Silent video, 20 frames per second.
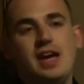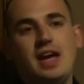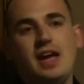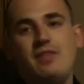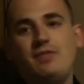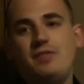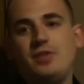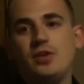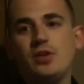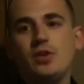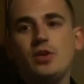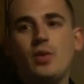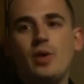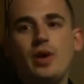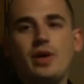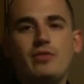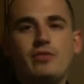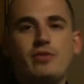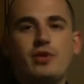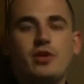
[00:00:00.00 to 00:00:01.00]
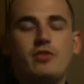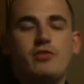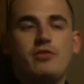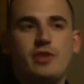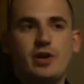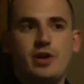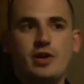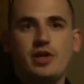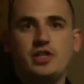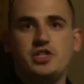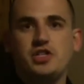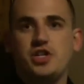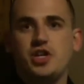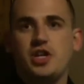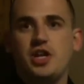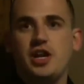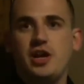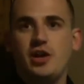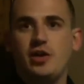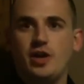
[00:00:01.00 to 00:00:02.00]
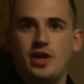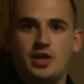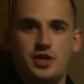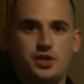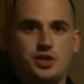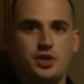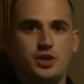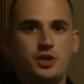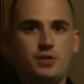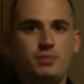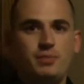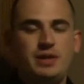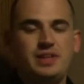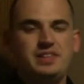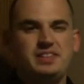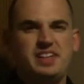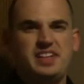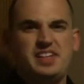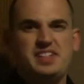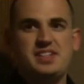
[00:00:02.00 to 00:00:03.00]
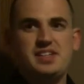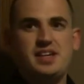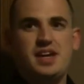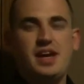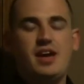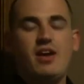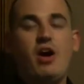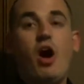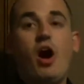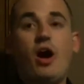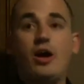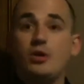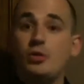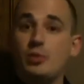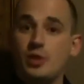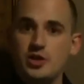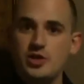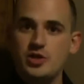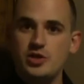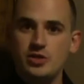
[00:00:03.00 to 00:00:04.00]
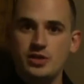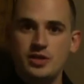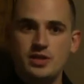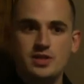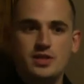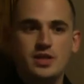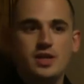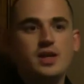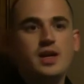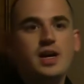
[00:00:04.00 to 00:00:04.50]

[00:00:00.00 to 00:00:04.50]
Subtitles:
if you're going for a very generic term, like say auto insurance,